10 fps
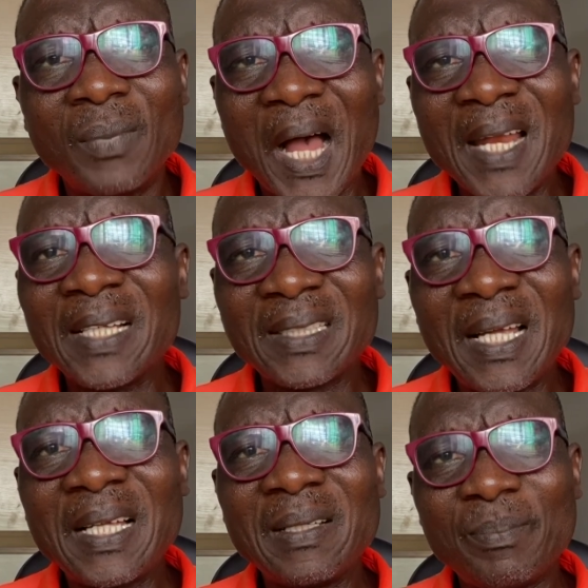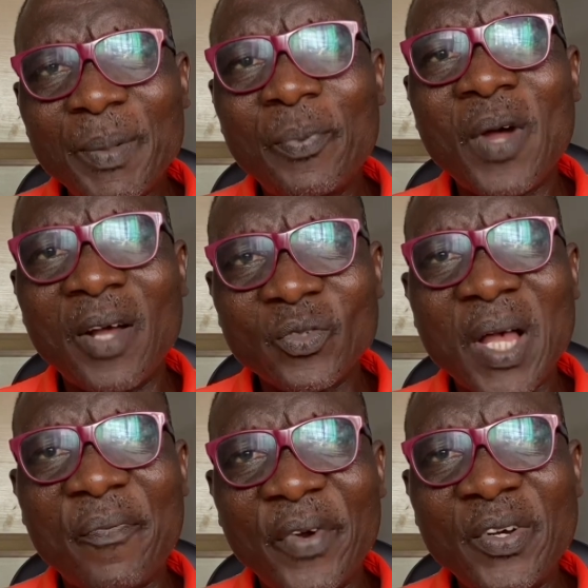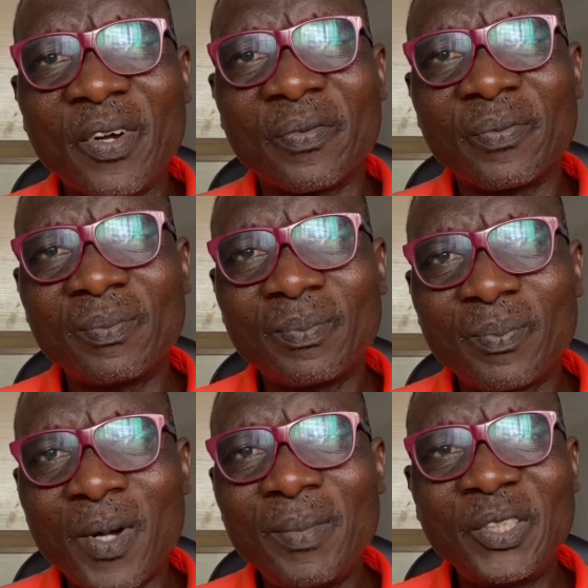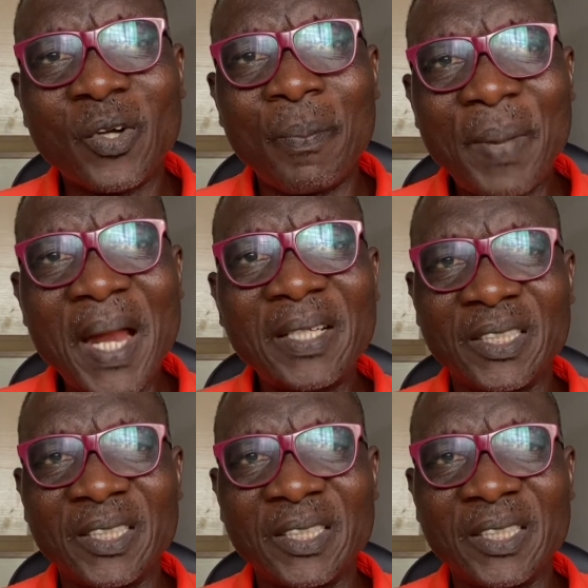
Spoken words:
And I say people are also afraid of publish or perish.